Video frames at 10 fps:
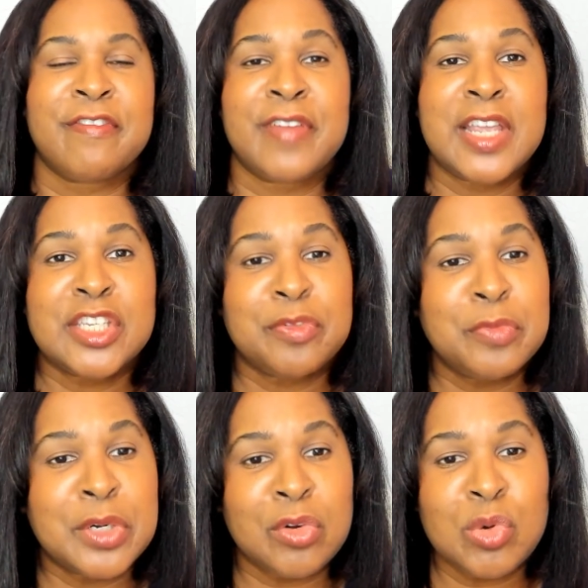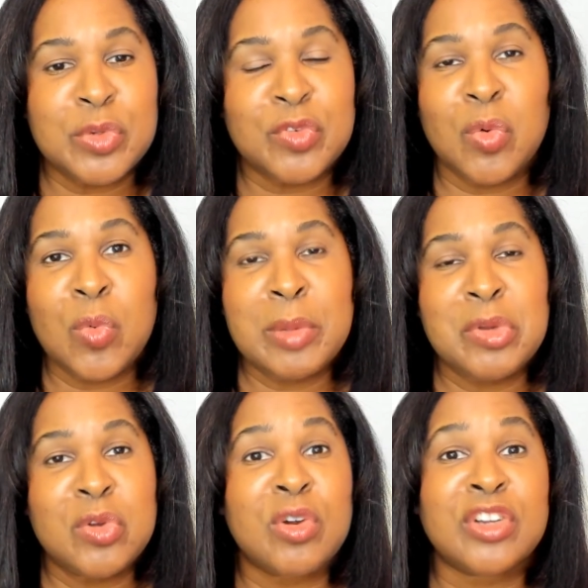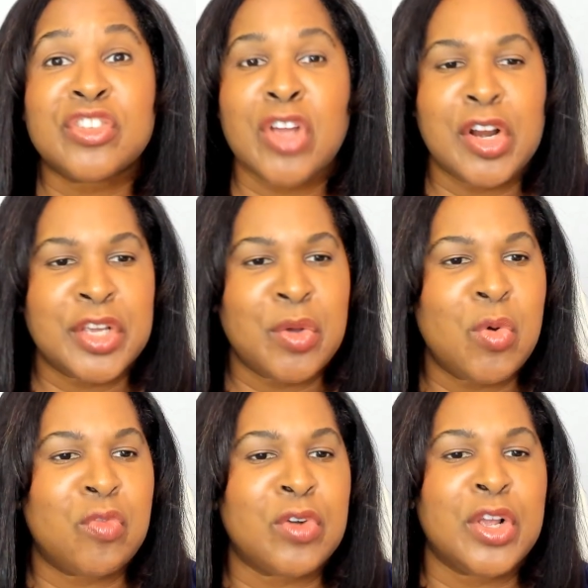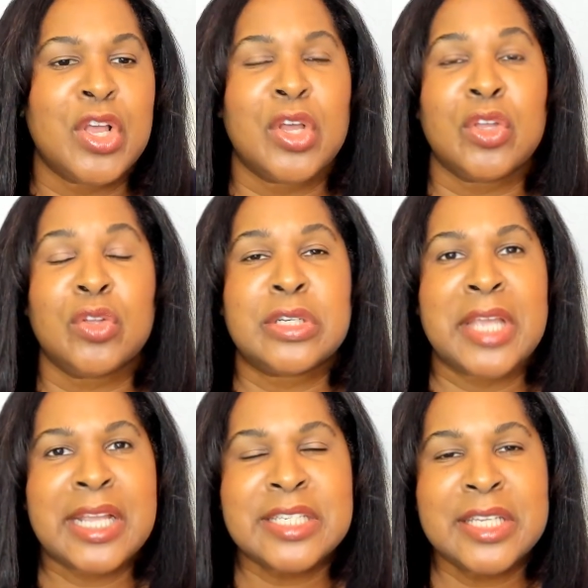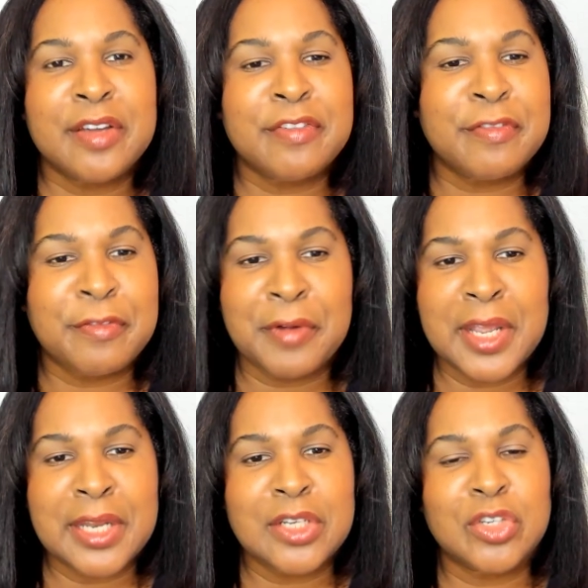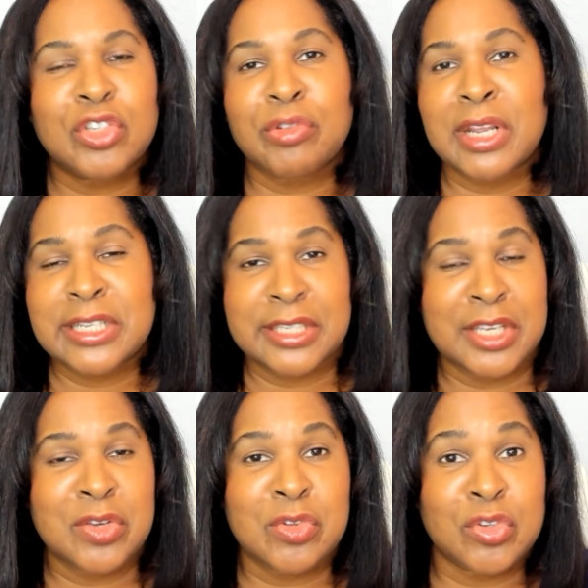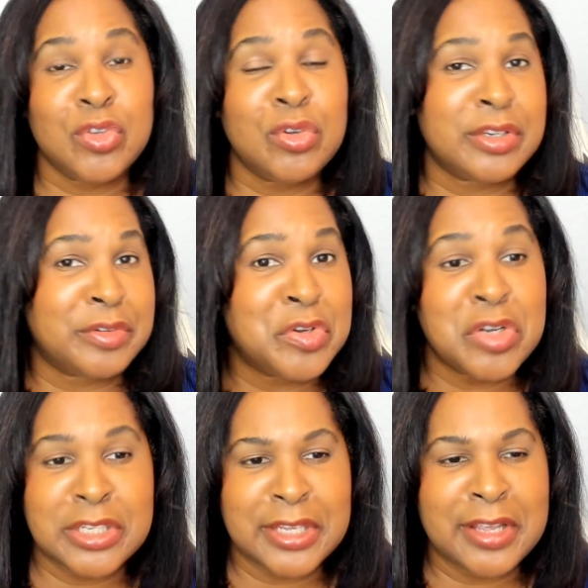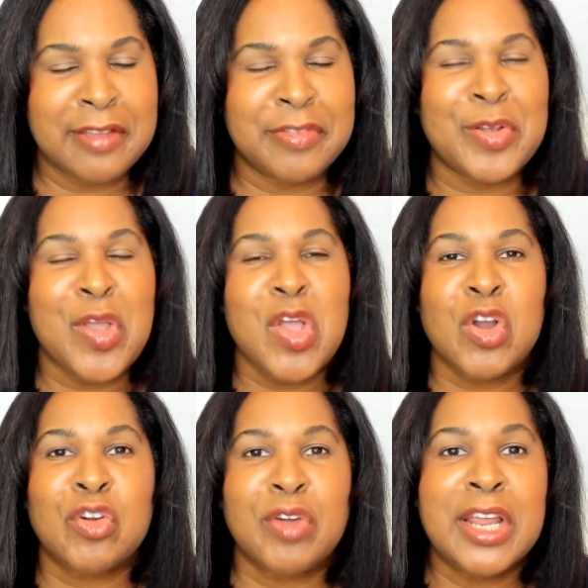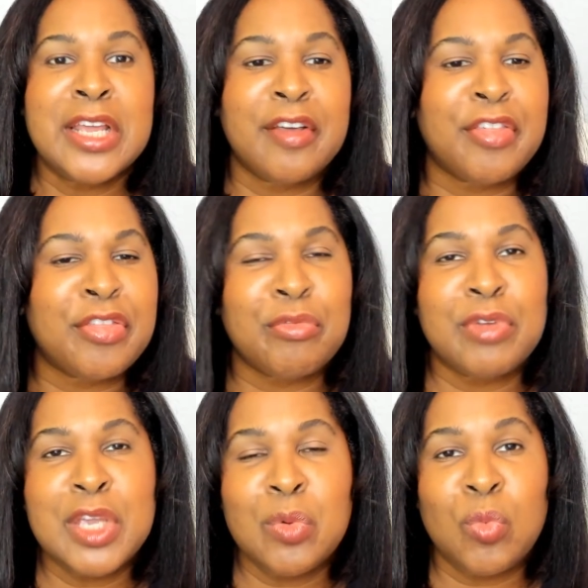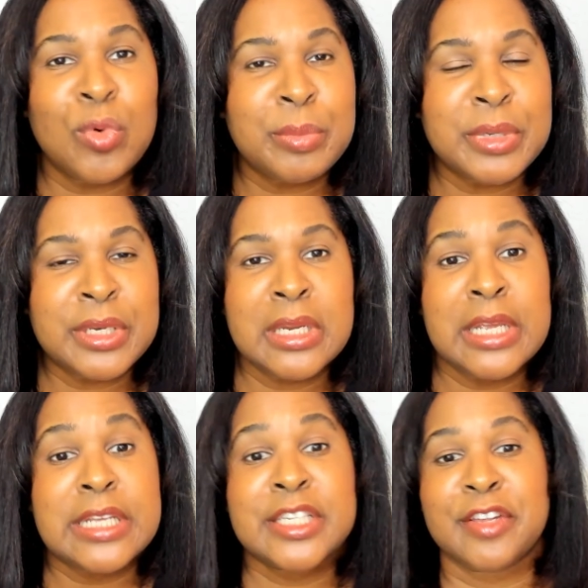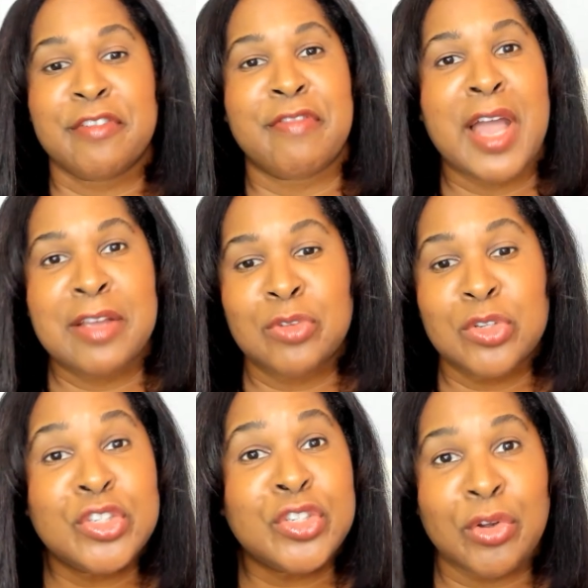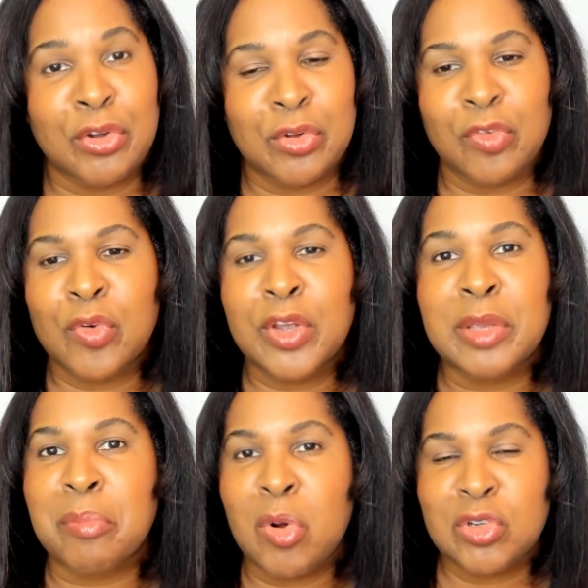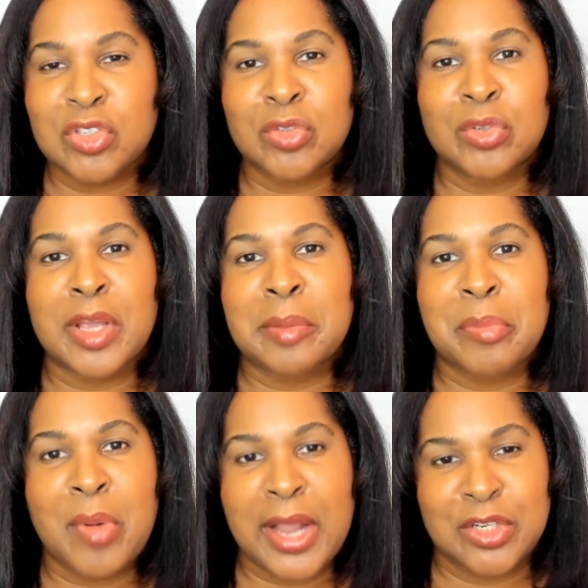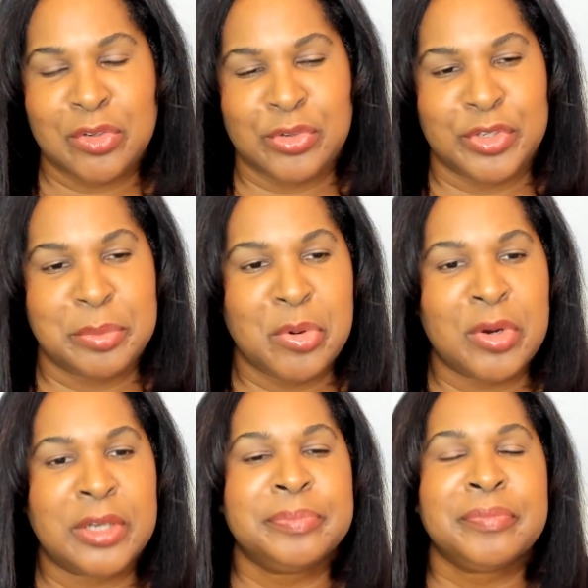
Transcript: Facebook groups for women who are starting over. You're texting a friend to trade skills, or you could cook together. Creating a 3-woman survival circle for emotional and practical support.